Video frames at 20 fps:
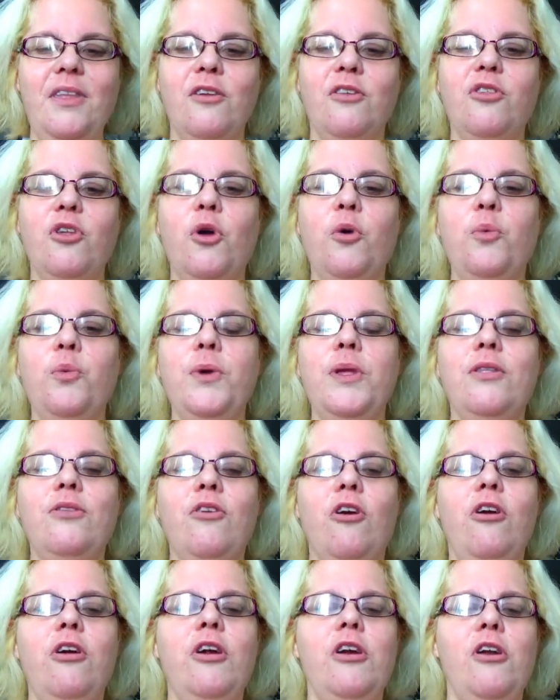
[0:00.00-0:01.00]
So we
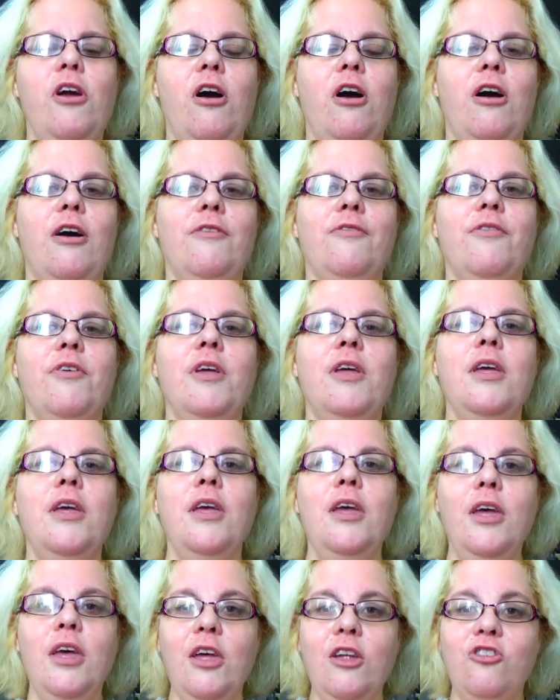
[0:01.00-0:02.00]
started off
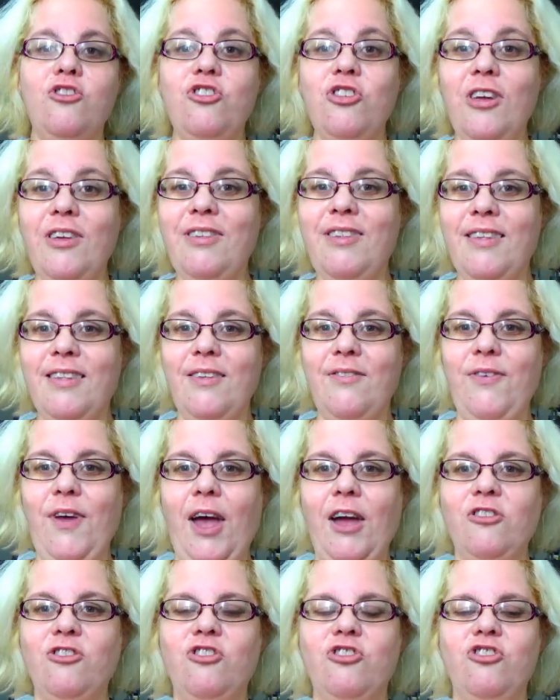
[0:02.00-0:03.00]
just as a
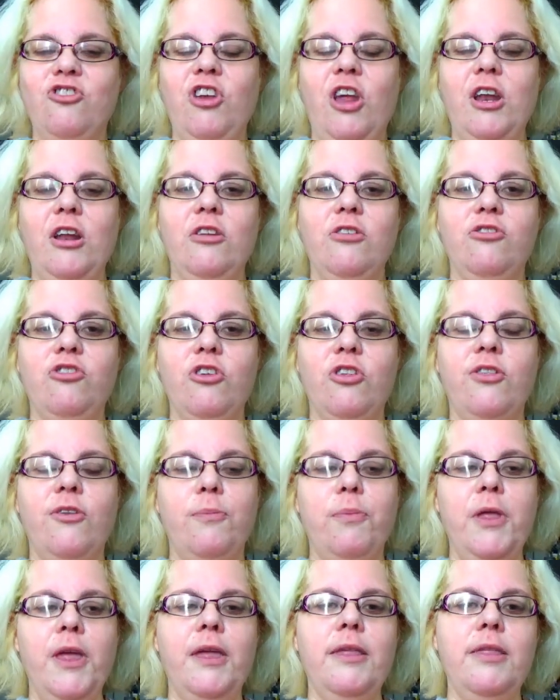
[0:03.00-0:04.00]
fashion channel, just a
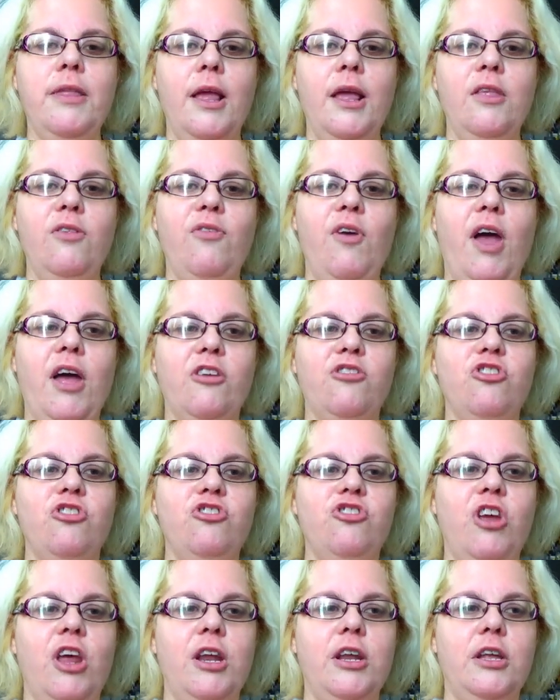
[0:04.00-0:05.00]
plus size
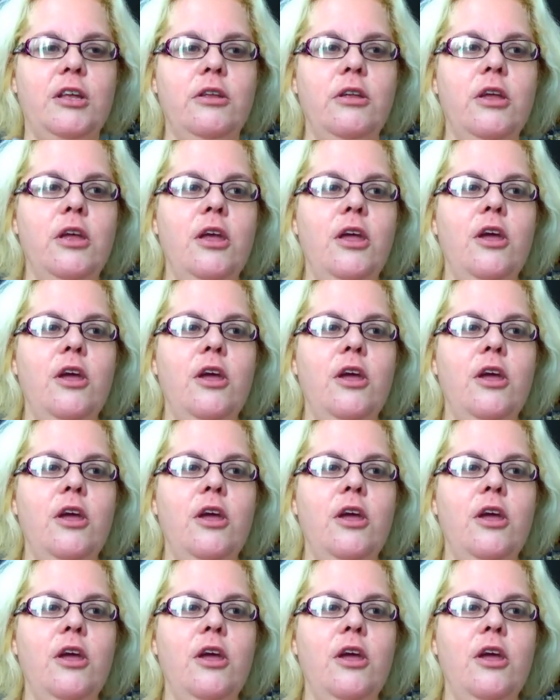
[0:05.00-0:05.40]
fashion channel